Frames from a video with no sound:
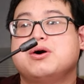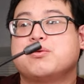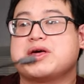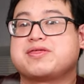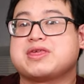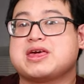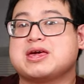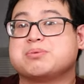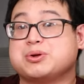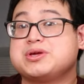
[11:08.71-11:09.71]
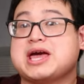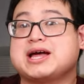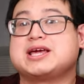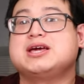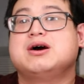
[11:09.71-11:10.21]
with the Blue
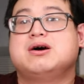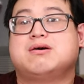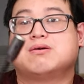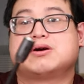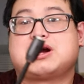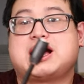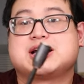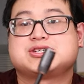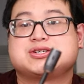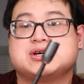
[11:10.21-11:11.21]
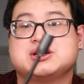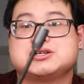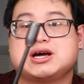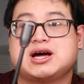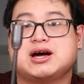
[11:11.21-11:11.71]
Yeti or I should